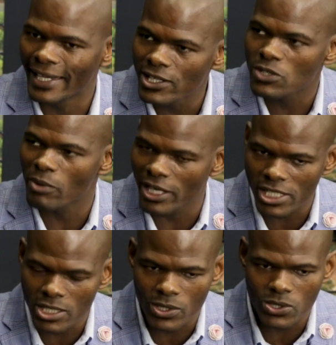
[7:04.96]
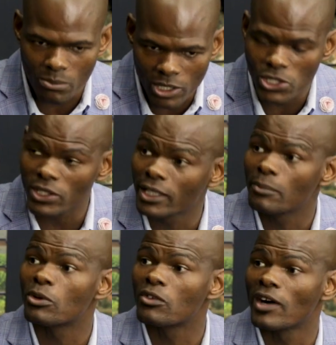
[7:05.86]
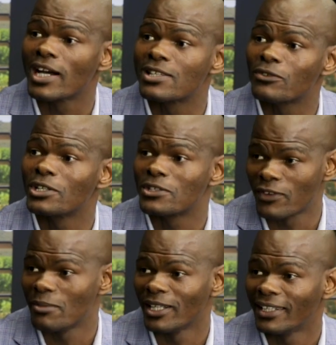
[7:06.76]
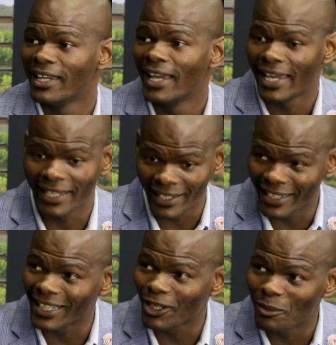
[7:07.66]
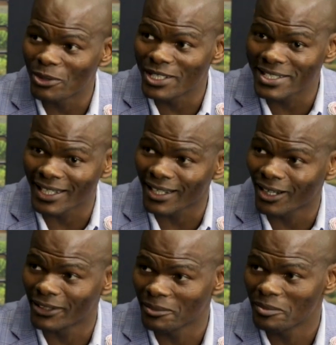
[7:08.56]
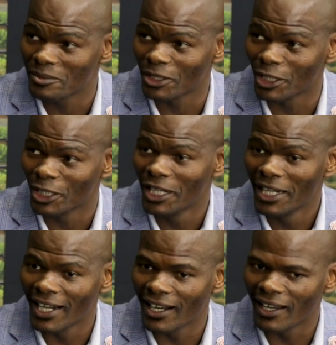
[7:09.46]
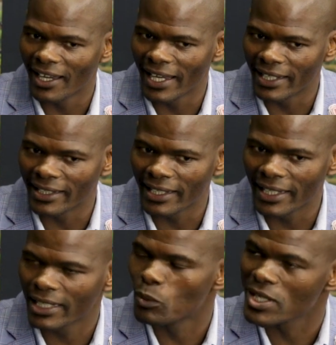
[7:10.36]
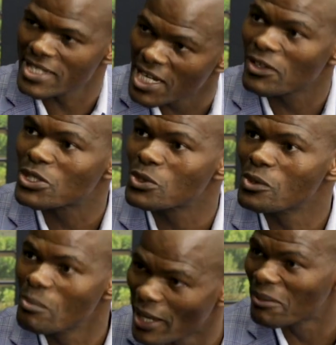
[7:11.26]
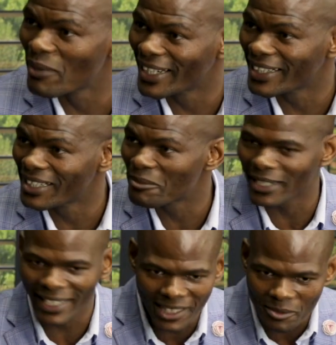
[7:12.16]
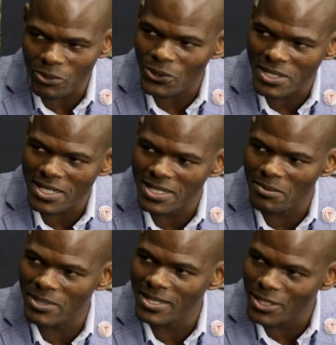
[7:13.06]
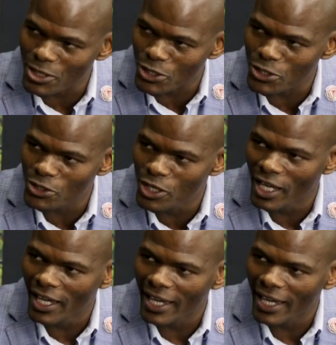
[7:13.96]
and his passion was to make sure that he provides for his family and the community around him, you know. And it was never to make money. But in the process, the business grew